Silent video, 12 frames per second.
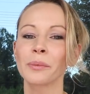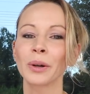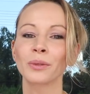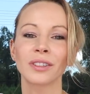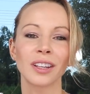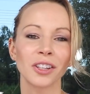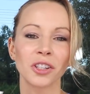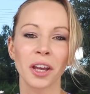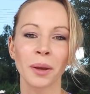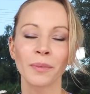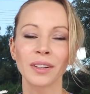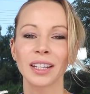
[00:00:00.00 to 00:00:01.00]
about Z
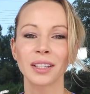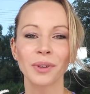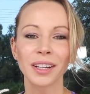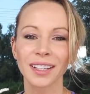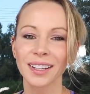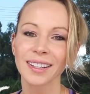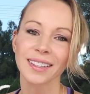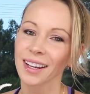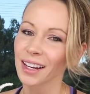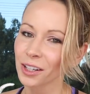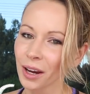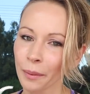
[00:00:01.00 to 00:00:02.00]
Gym. This week's in the
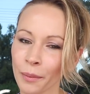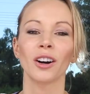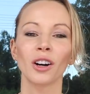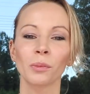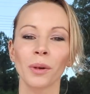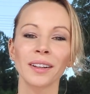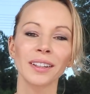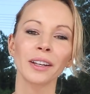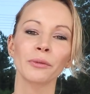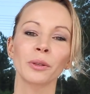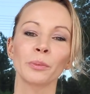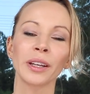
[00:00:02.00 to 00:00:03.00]
Z Gym. On
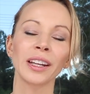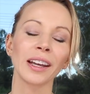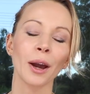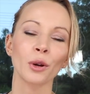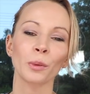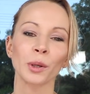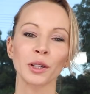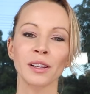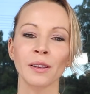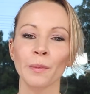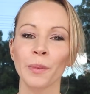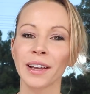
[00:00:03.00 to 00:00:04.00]
Monday we're beating our
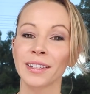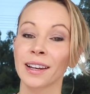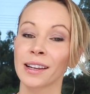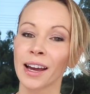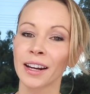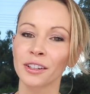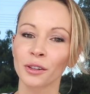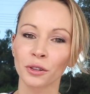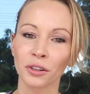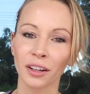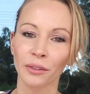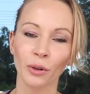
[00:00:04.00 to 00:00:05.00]
personal best in cardio
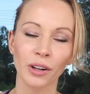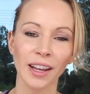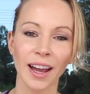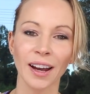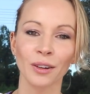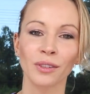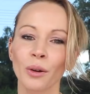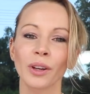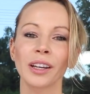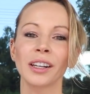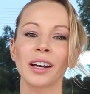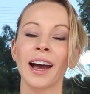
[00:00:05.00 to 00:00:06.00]
shred workout.
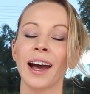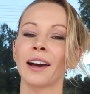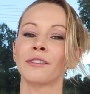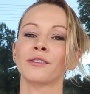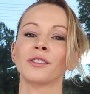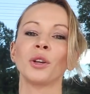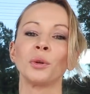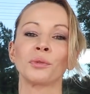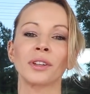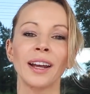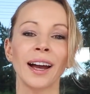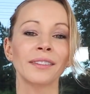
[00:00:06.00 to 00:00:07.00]
We're gonna have new
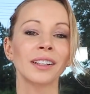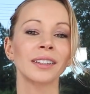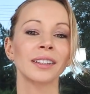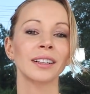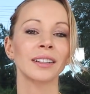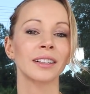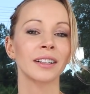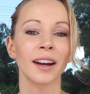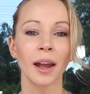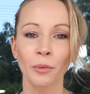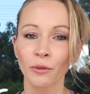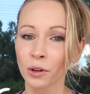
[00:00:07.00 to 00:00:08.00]
300 calorie
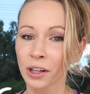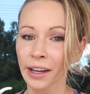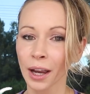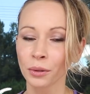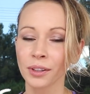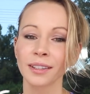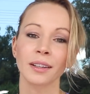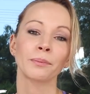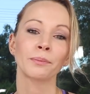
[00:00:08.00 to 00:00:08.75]
rep workout. That's a